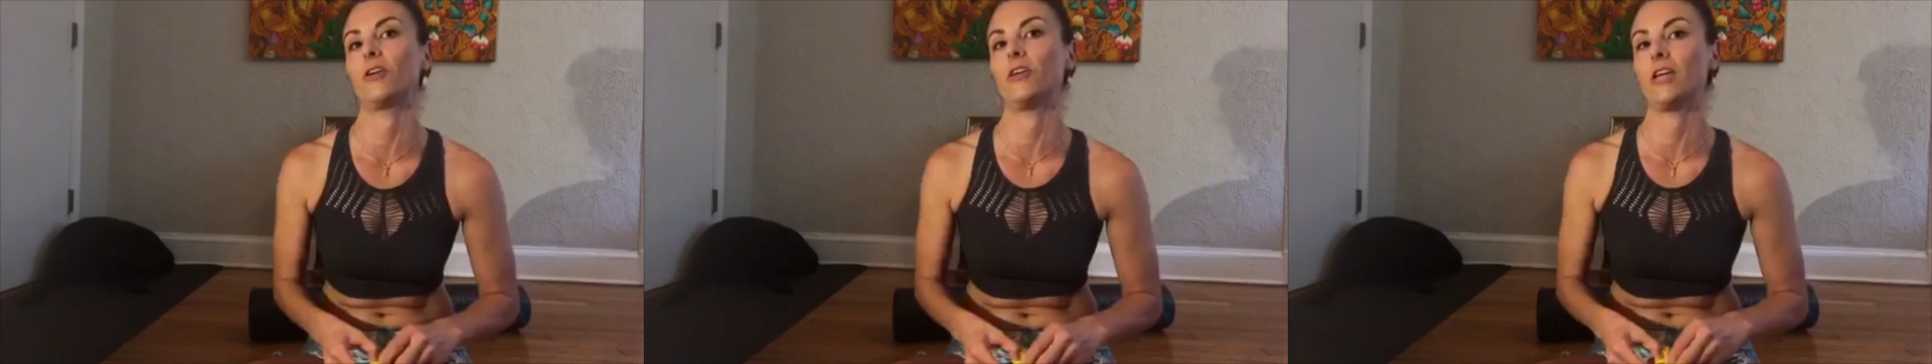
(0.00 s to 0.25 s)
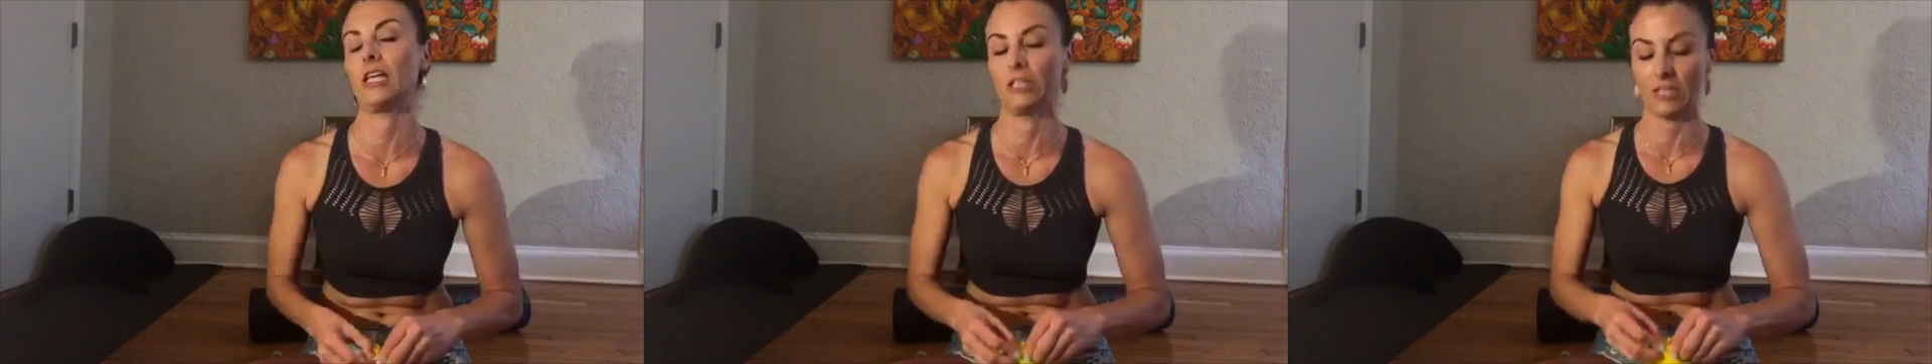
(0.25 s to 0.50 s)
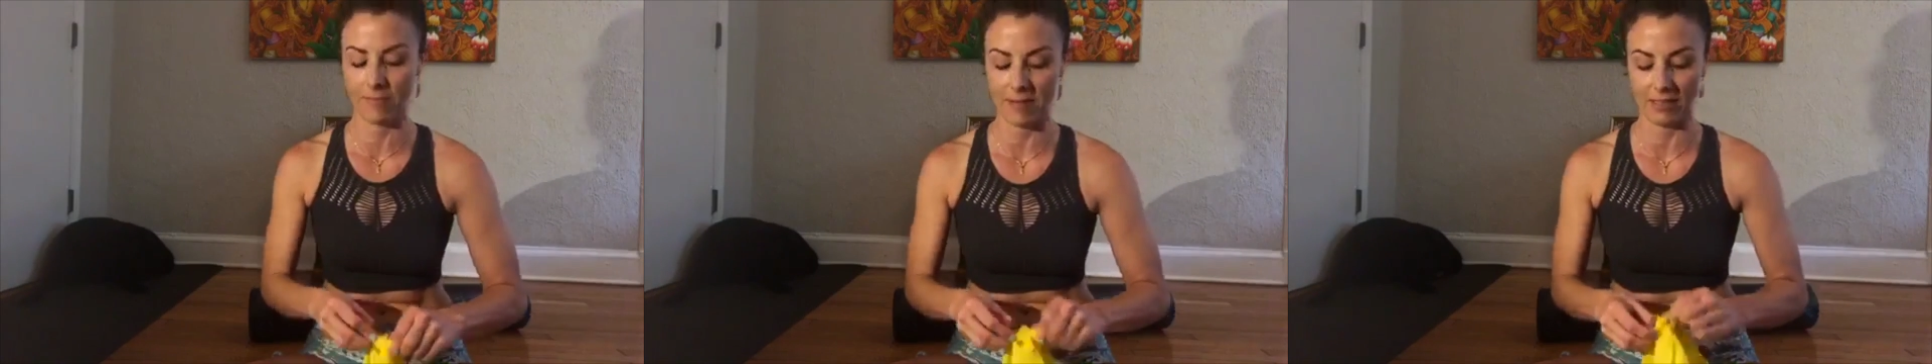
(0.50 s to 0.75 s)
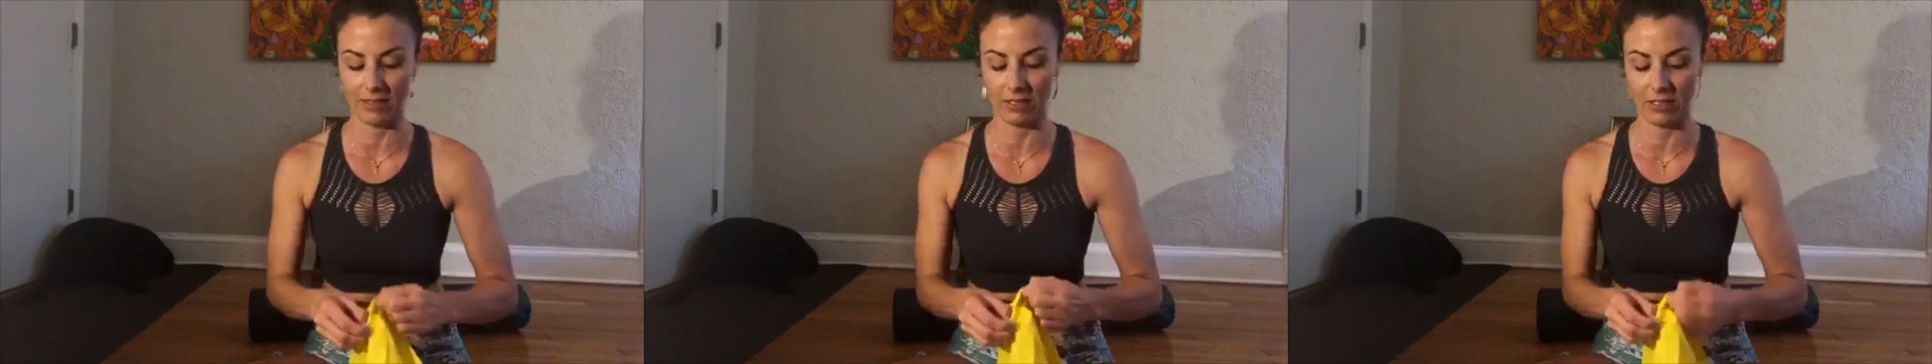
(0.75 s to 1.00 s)
you can look at my
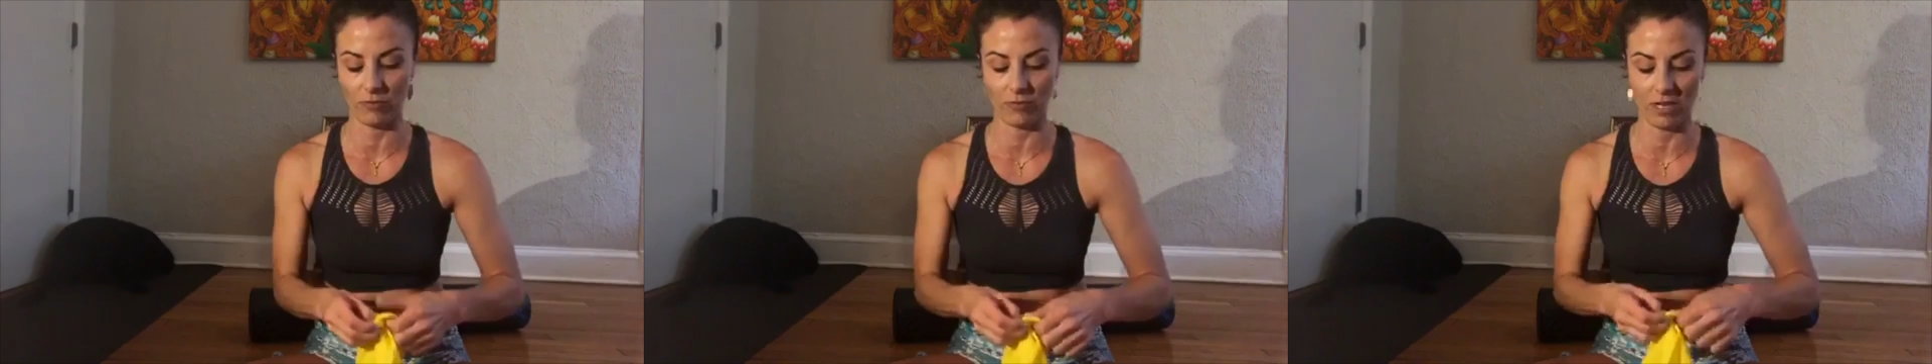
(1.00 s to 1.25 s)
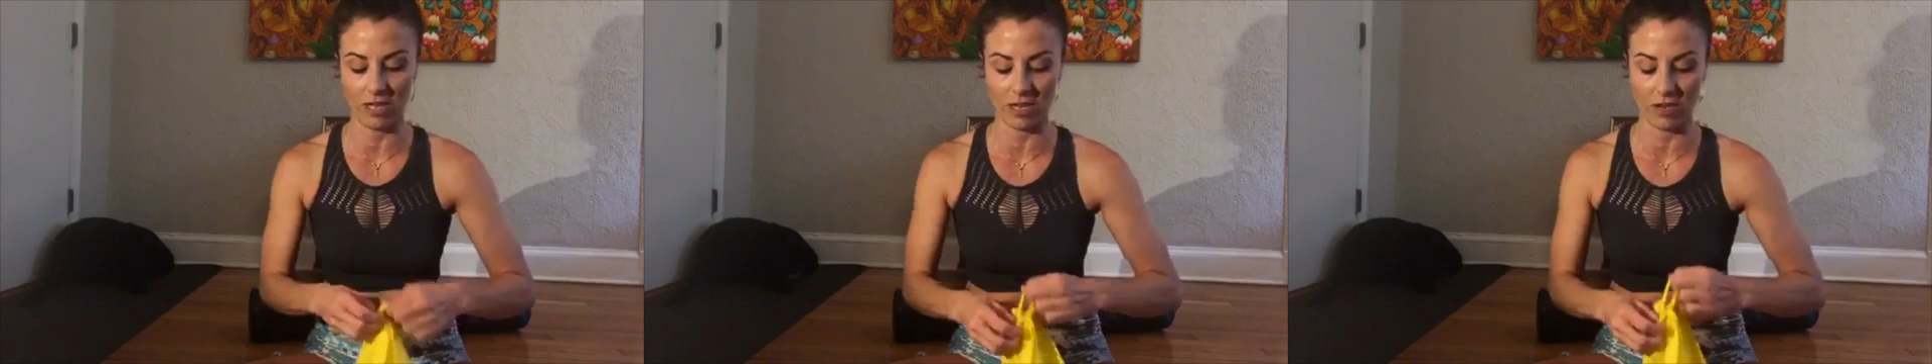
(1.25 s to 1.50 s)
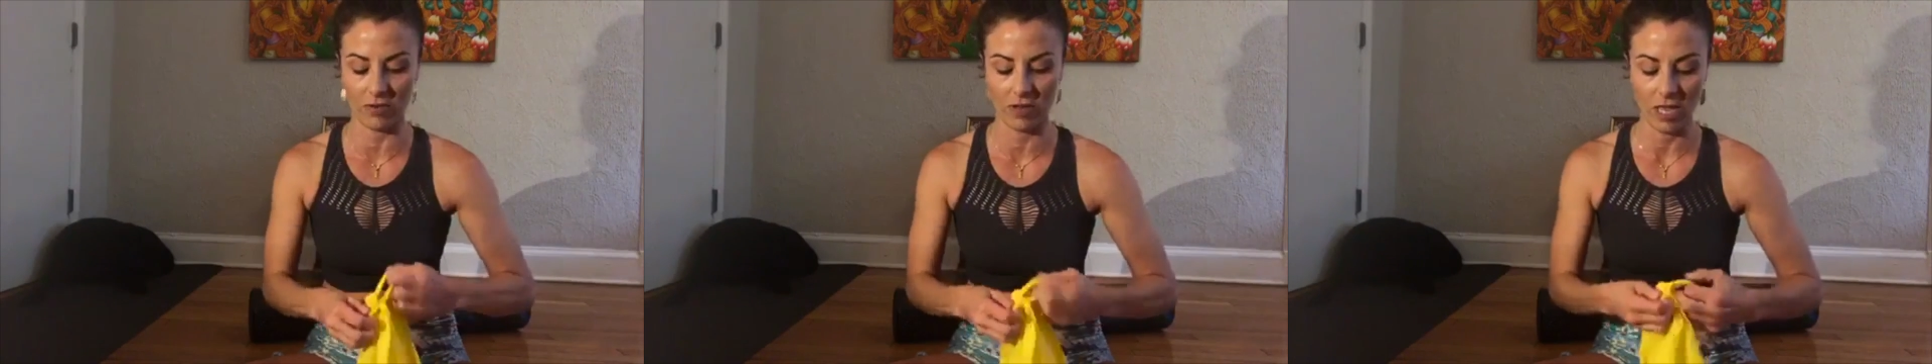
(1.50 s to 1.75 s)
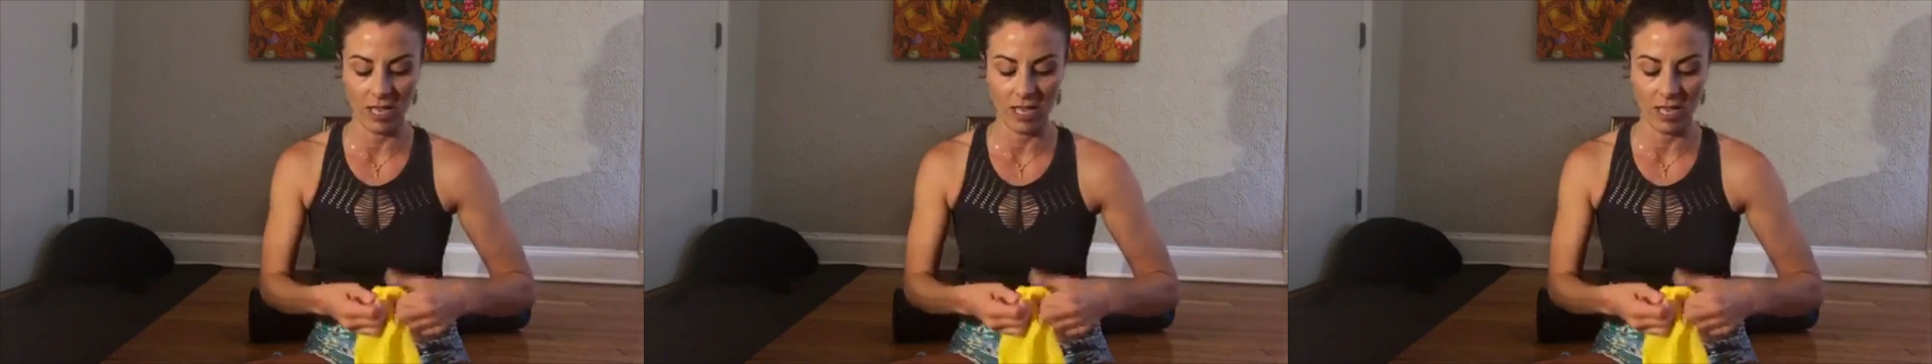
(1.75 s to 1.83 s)
little video